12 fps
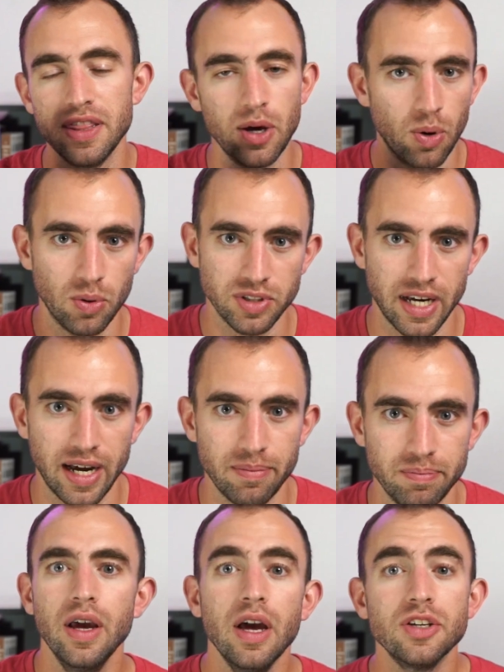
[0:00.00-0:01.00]
the whole time.
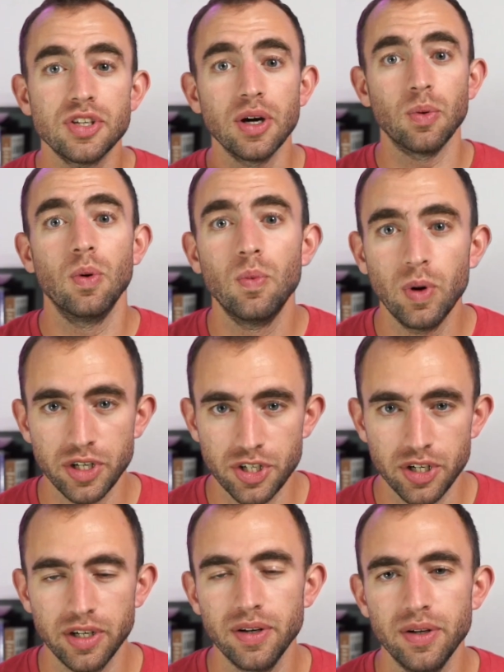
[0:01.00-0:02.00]
So what
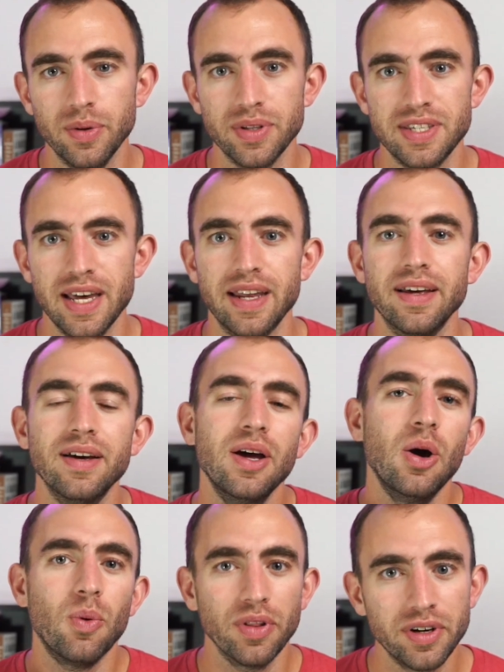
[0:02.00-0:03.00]
should you do instead?
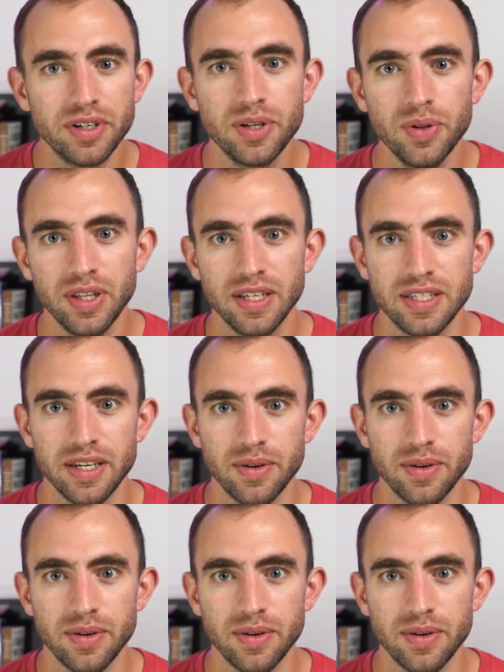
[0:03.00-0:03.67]
Well, there are two things that